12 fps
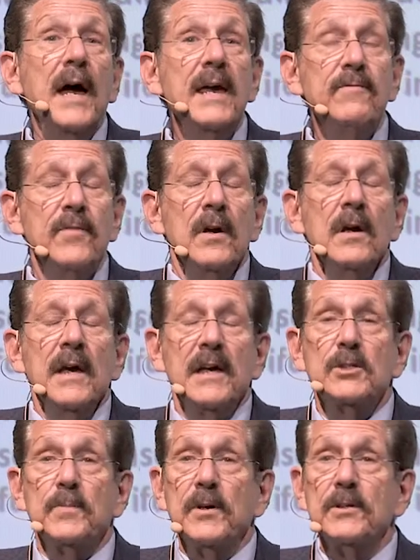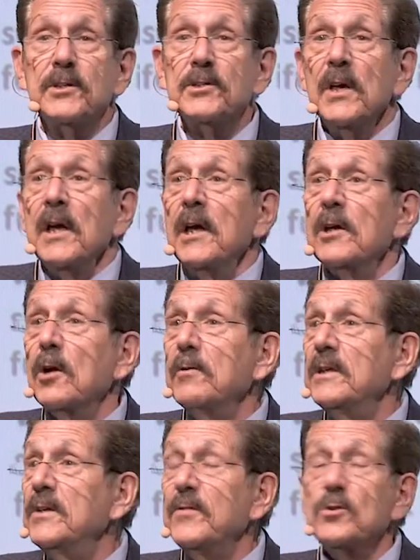life experiences, in
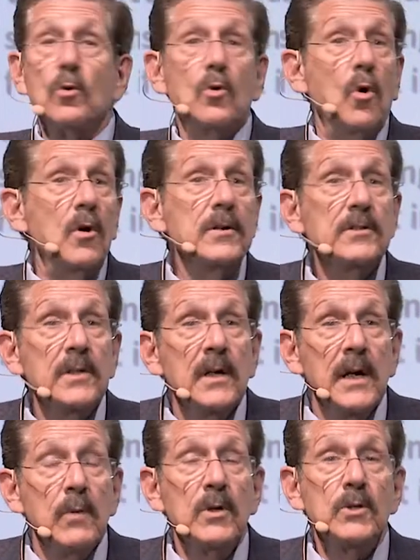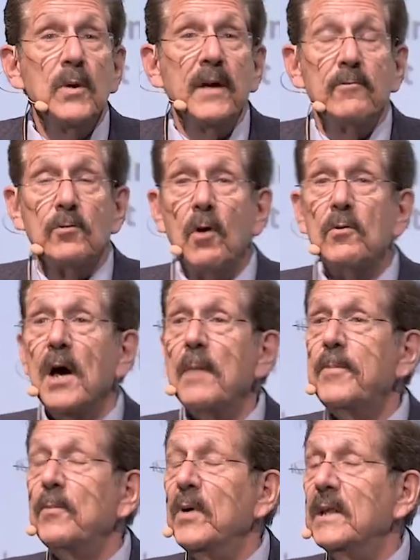our individual corners in which we have grown
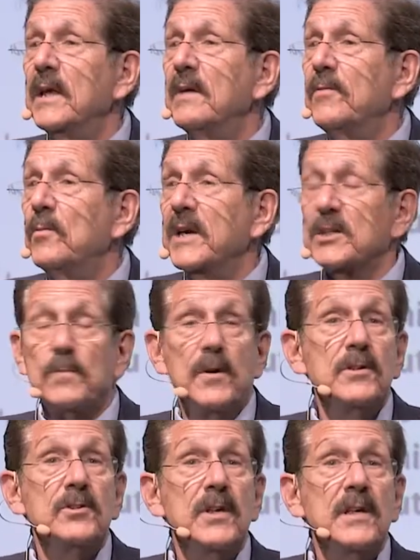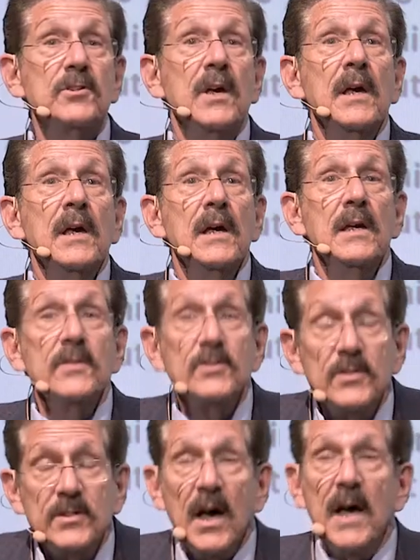up and we live and we experience things, in the
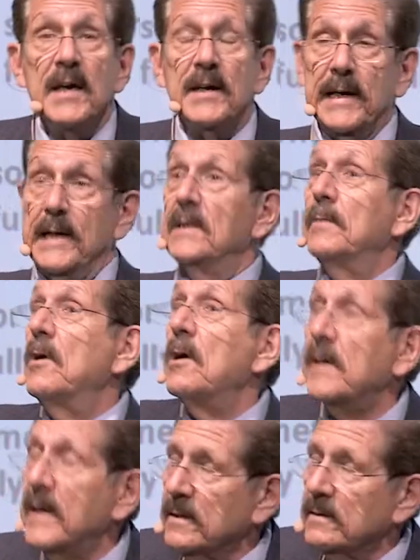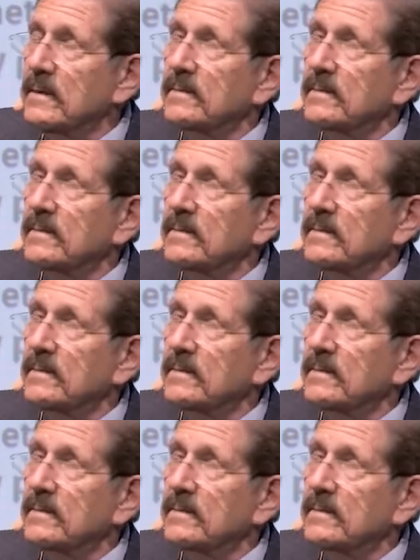society, in the market.